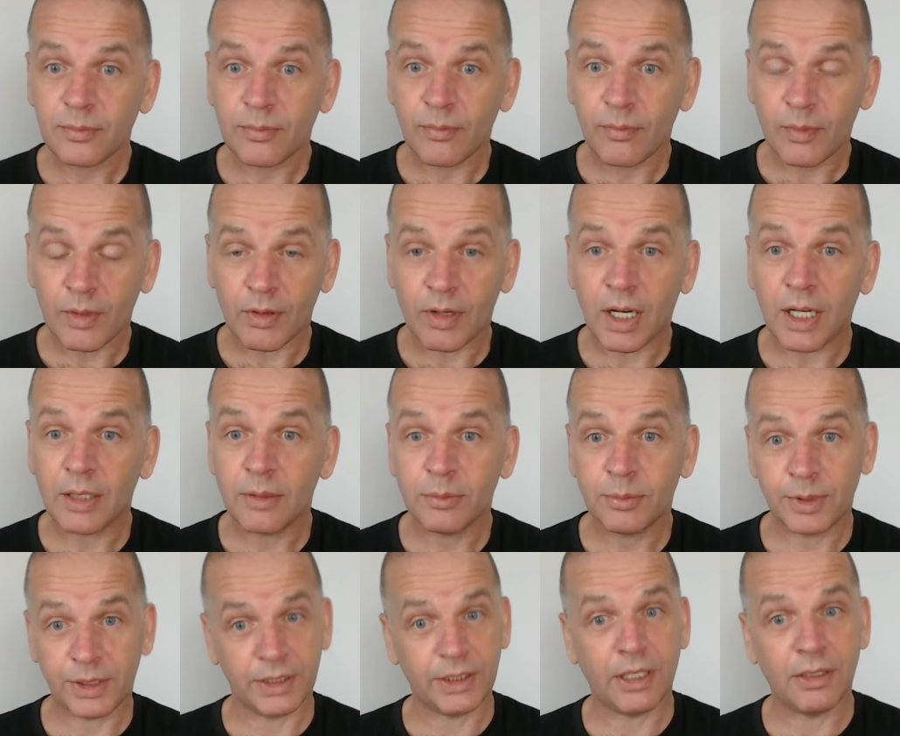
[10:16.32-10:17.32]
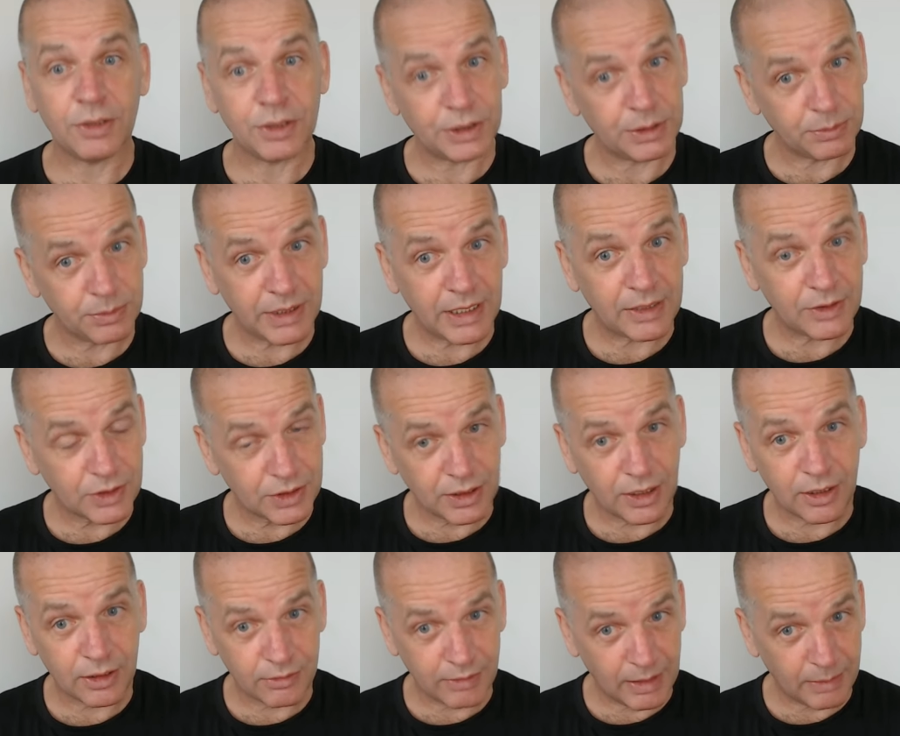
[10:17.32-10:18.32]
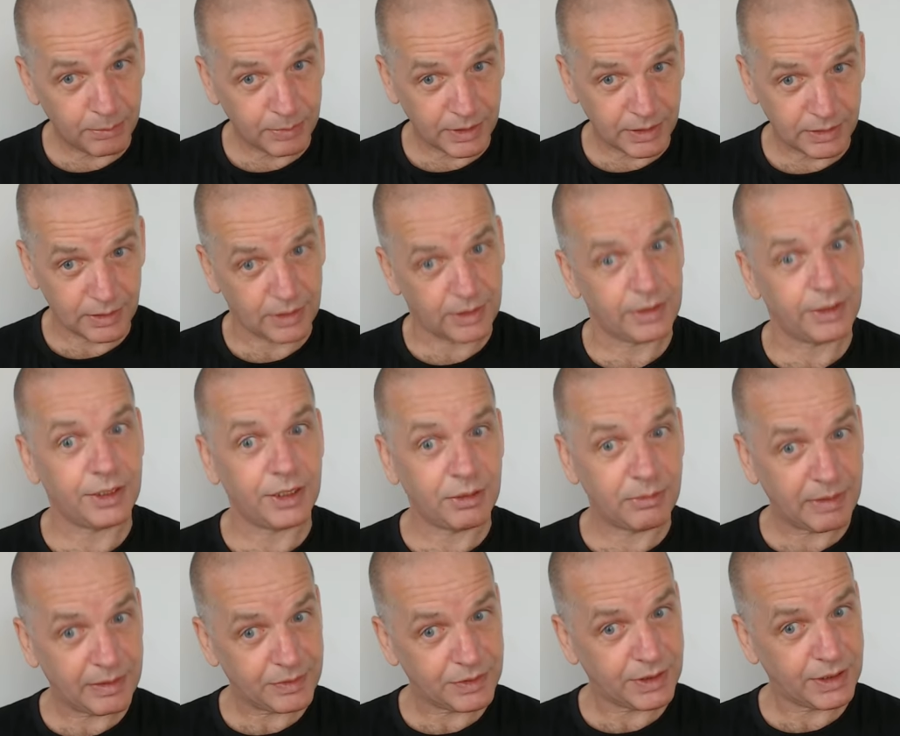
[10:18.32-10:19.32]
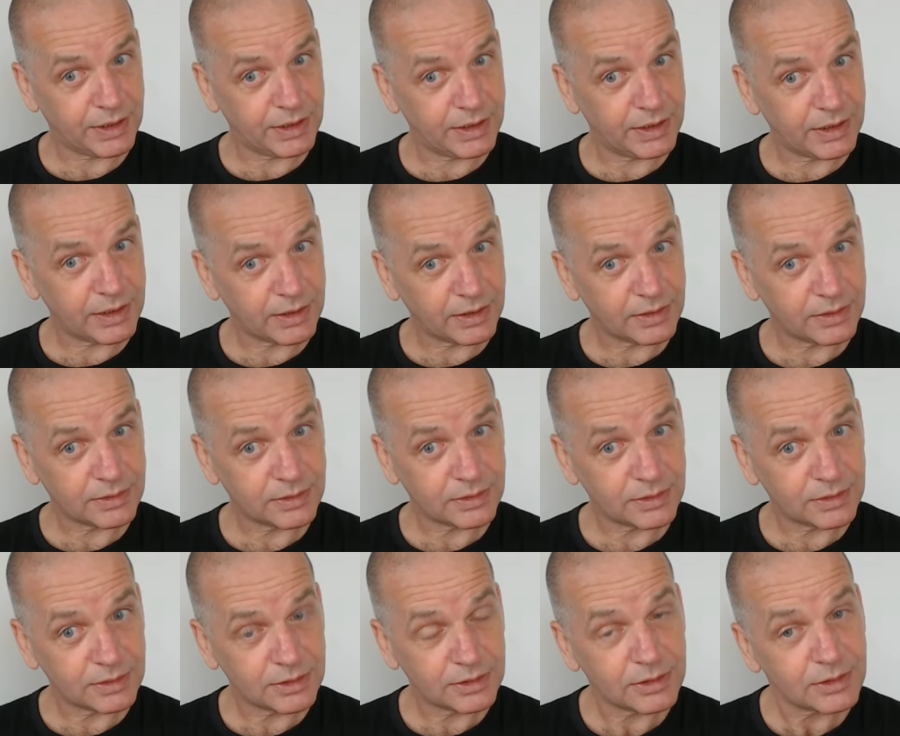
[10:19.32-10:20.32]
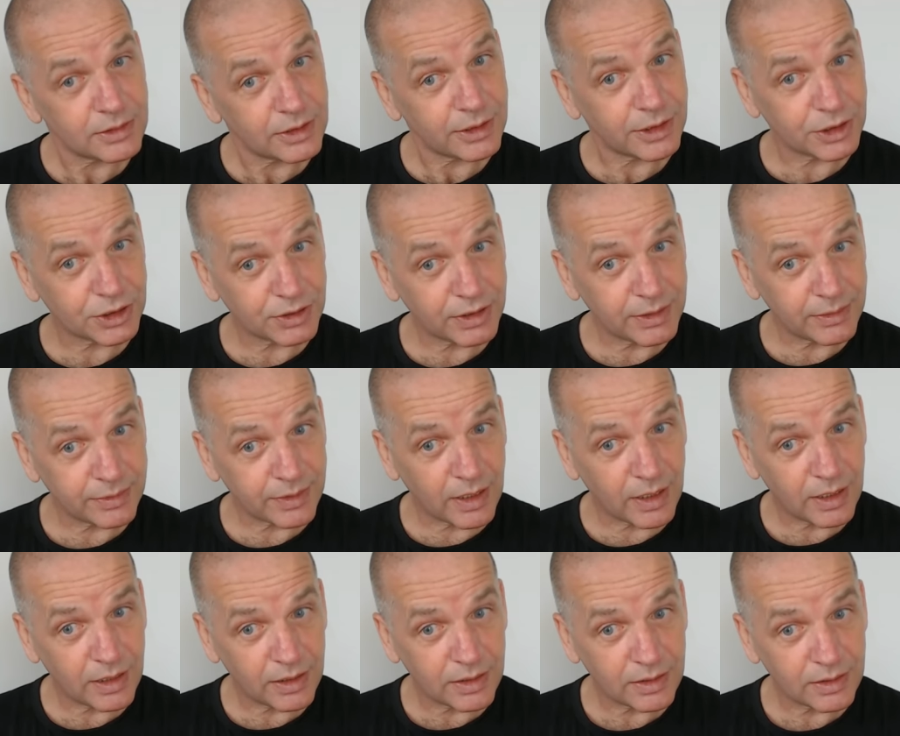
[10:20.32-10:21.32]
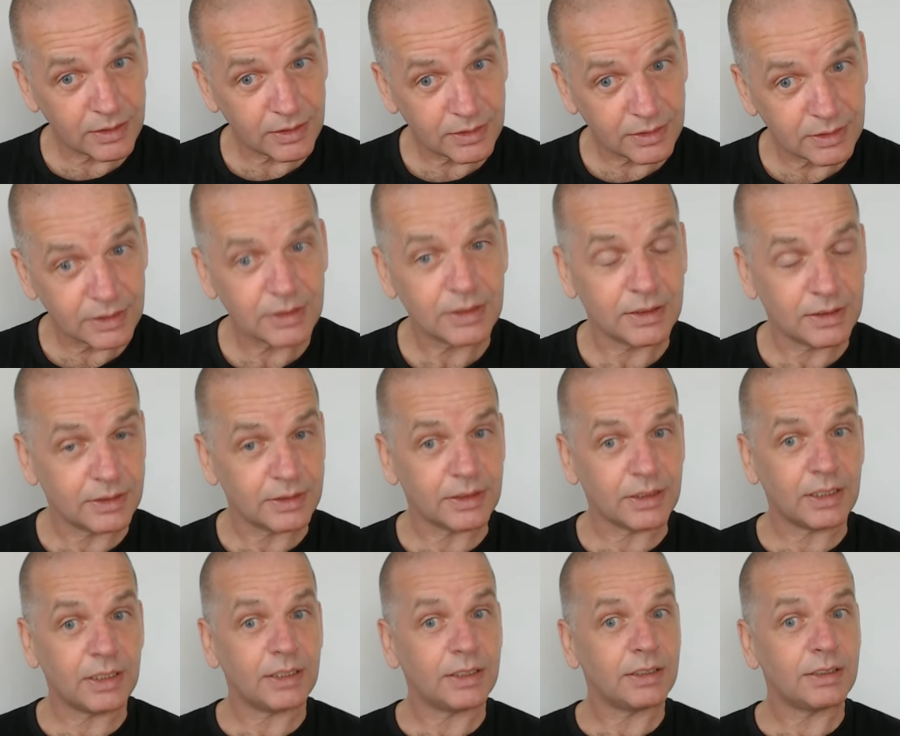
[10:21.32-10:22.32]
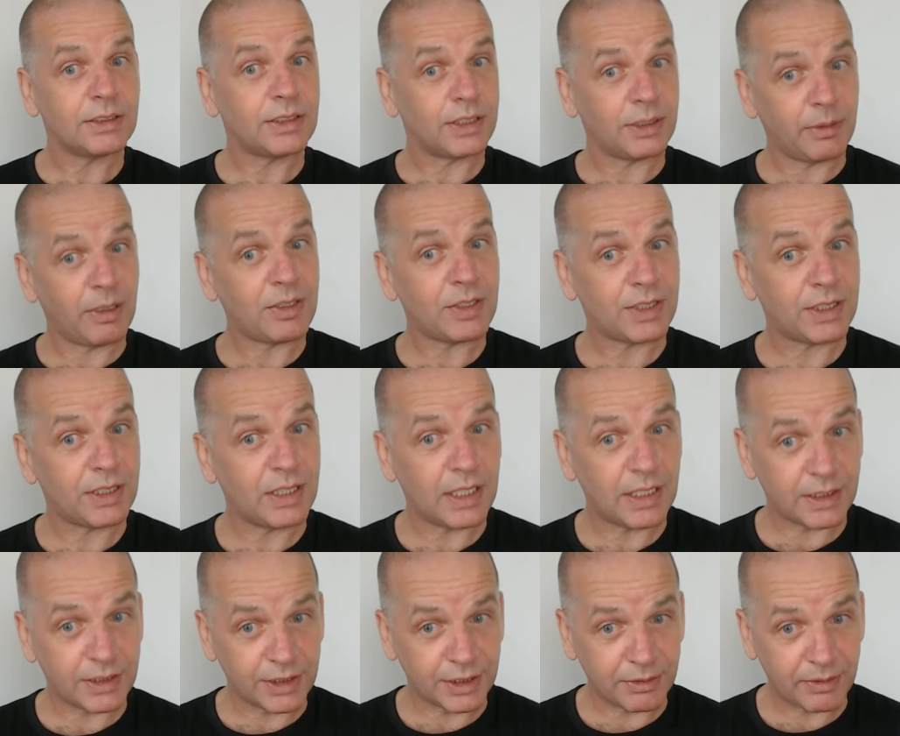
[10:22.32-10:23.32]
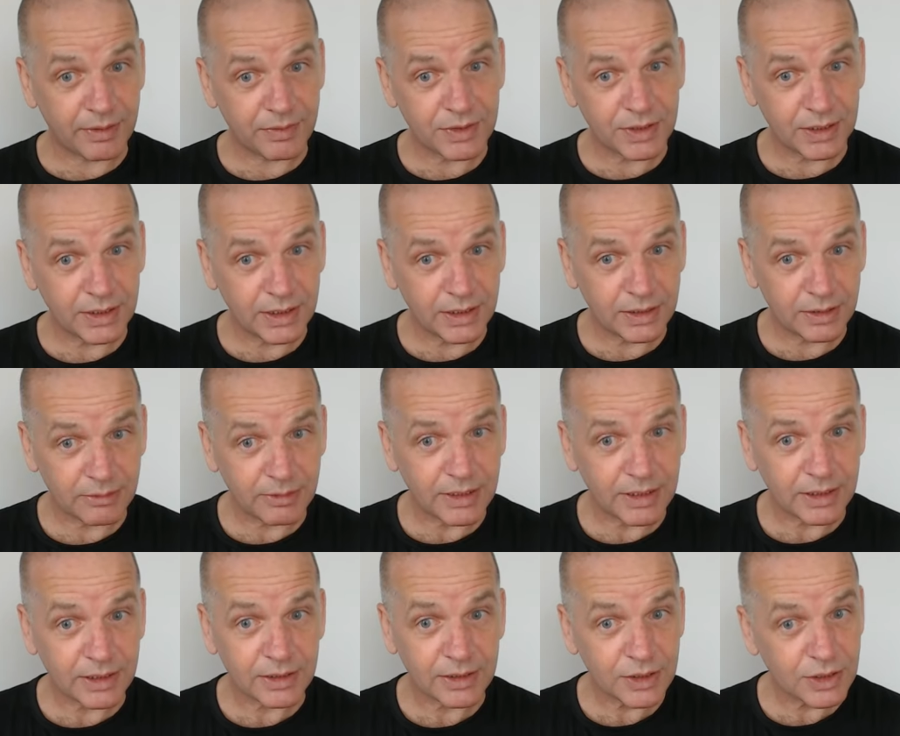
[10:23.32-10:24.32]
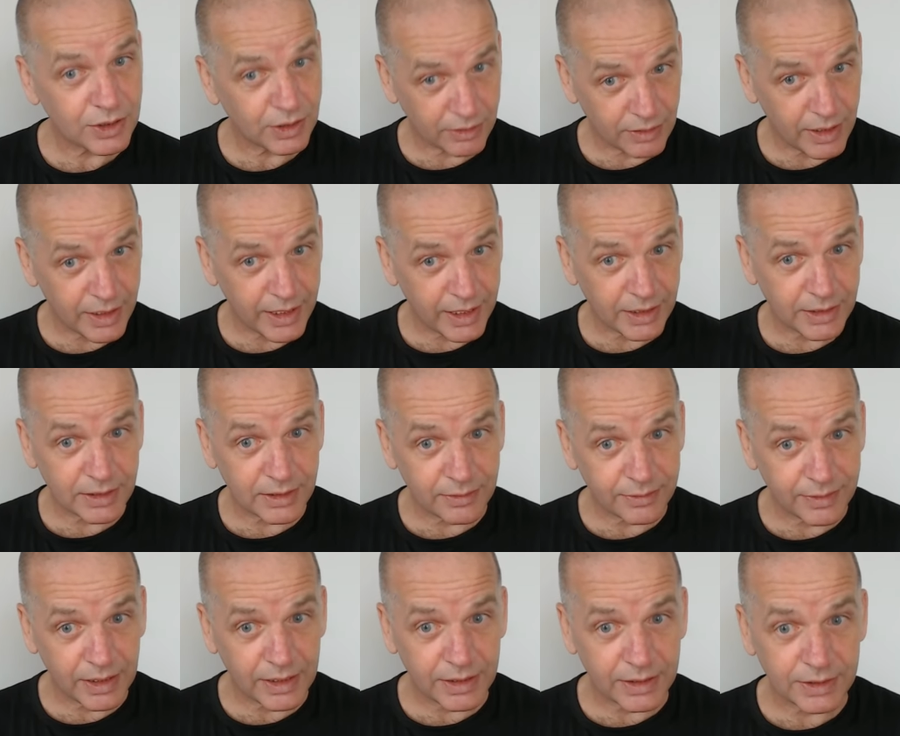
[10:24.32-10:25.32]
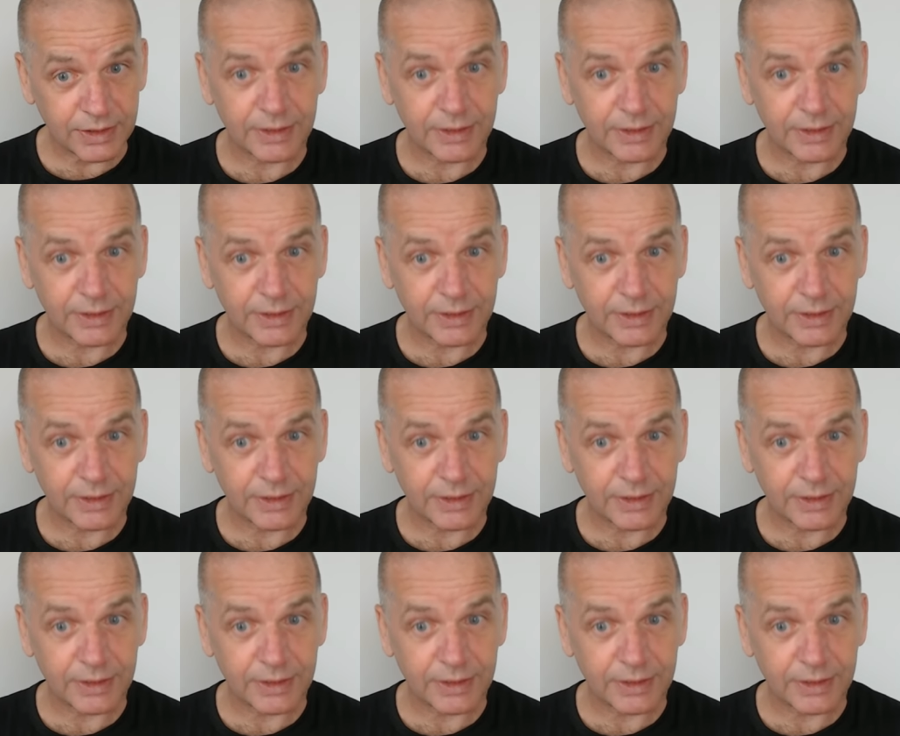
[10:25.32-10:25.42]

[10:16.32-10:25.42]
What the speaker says: Right? But you don't jump down and start grappling like the UFC, do you? Like the street fight. Right? So you won't see that in the UFC either, will you? Soccer kick to the face.